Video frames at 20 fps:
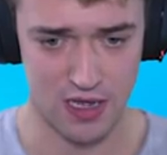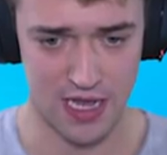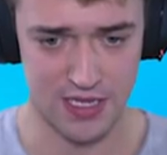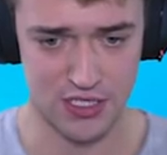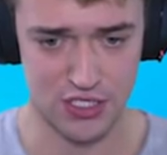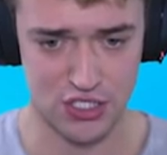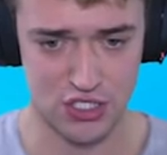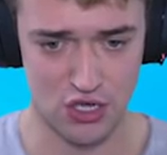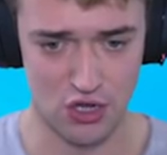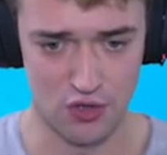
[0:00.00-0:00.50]
I
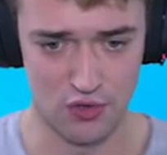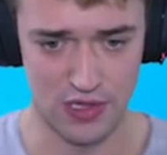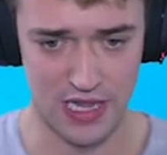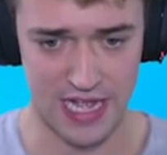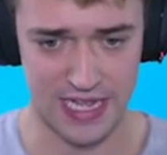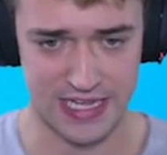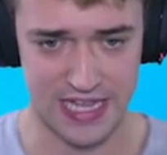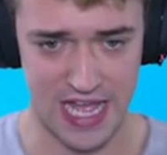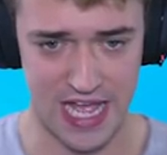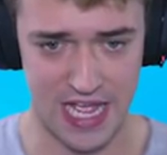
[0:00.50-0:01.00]
just go
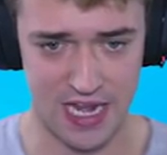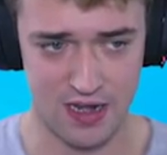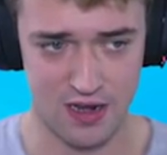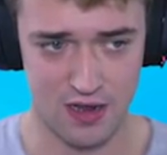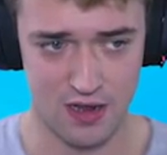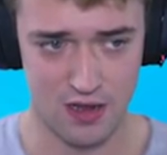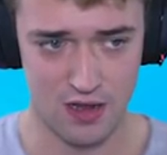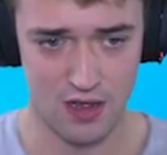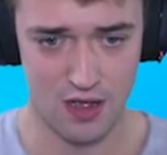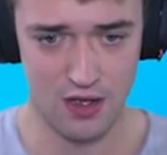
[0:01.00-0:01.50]
like that.
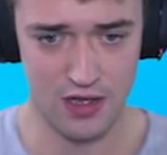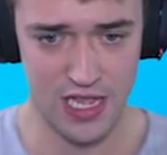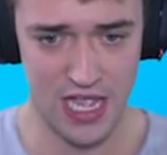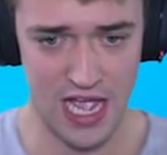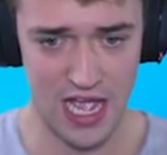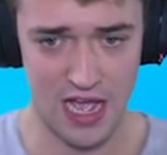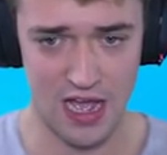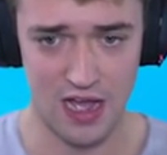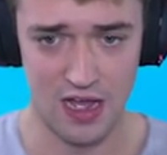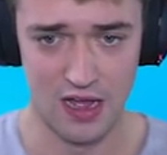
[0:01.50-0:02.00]
Oh,
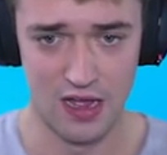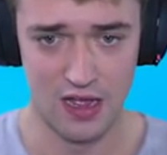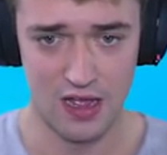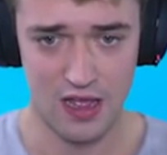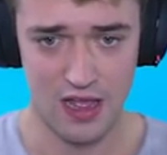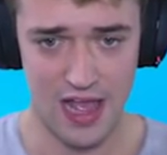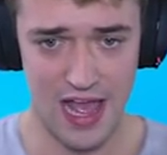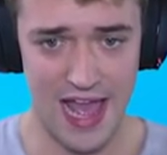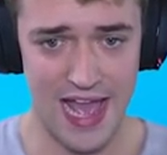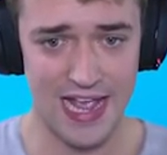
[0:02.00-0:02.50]
yeah.
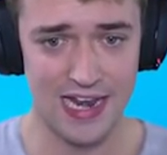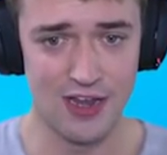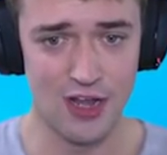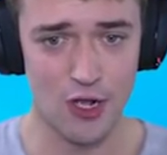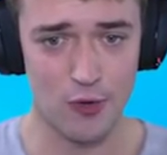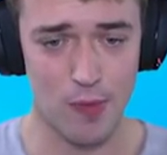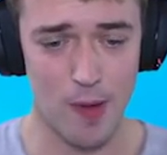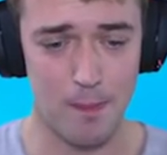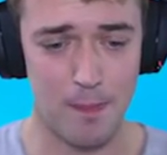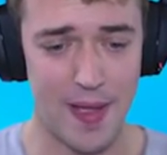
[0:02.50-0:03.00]
Hey,
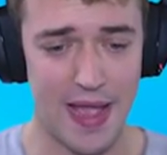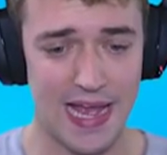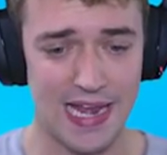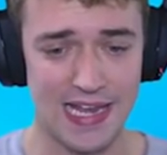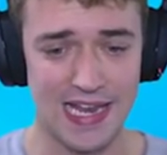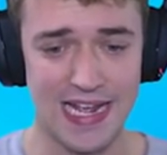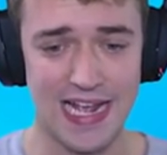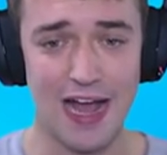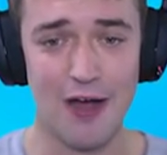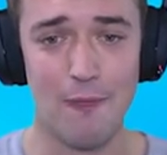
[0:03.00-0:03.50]
look, we're
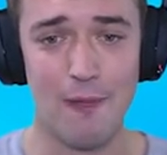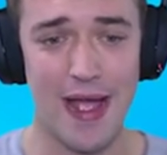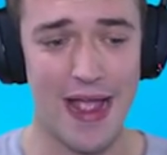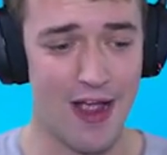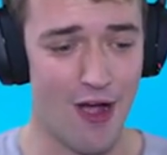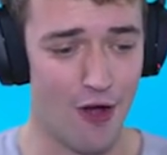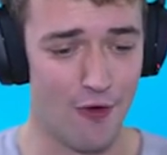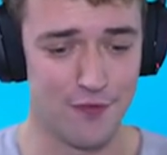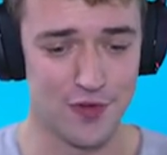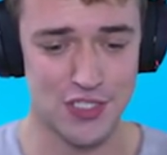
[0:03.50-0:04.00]
pedaling our way
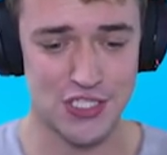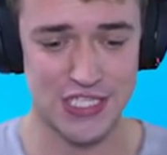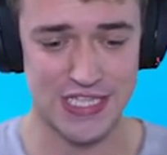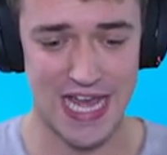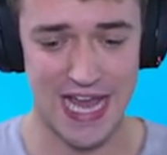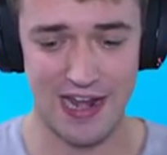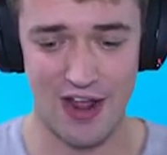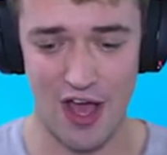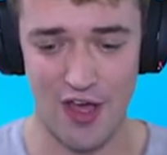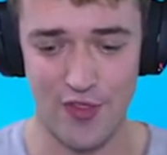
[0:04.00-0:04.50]
over to
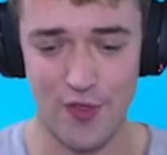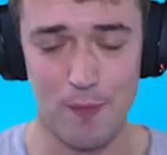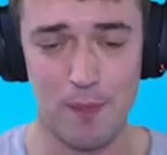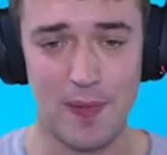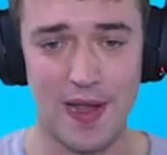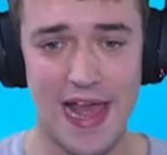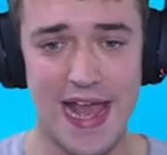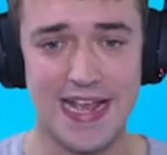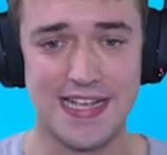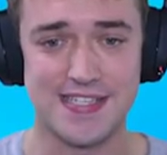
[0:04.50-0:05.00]
that other
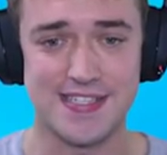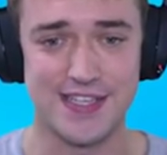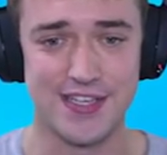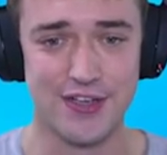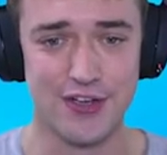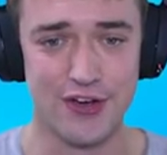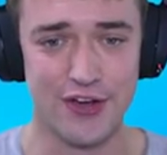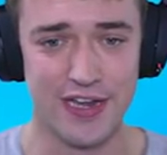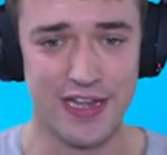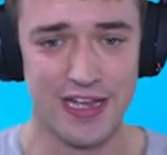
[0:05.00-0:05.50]
place,
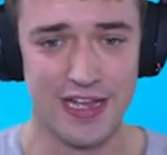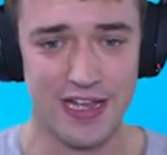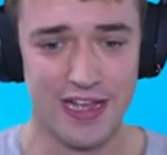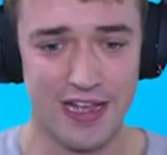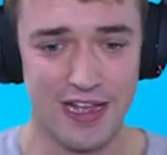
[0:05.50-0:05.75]
dude.